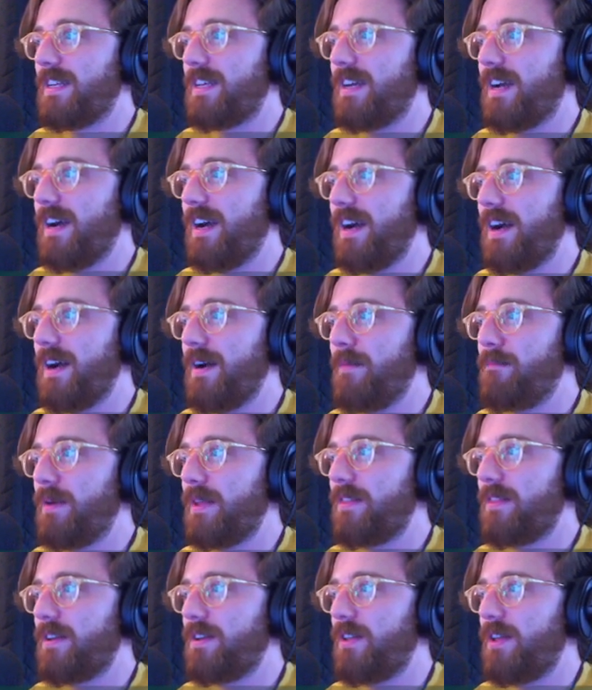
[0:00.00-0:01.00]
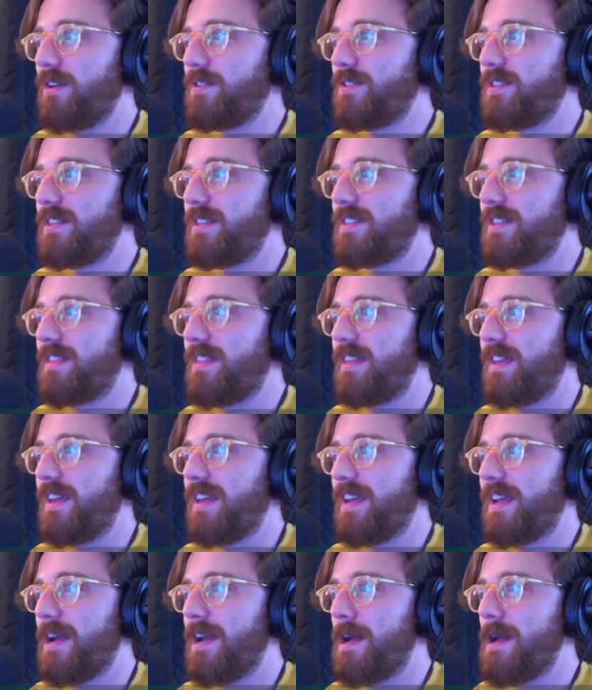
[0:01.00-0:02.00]
But the closest
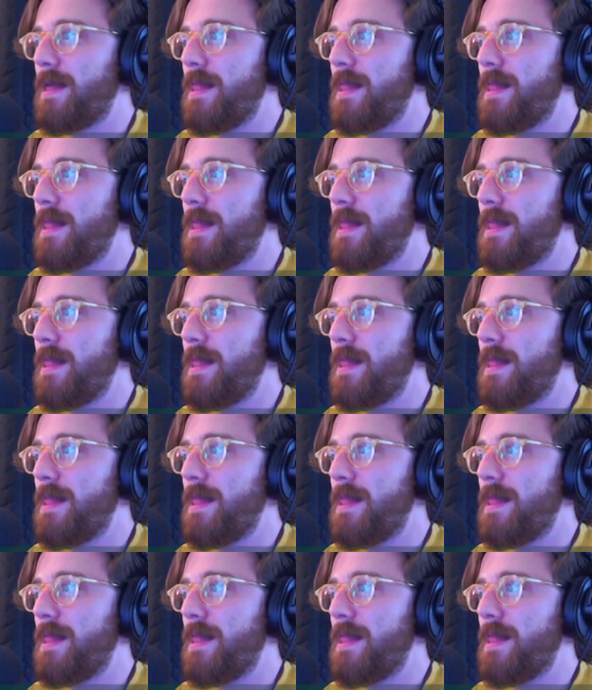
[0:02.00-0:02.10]
thing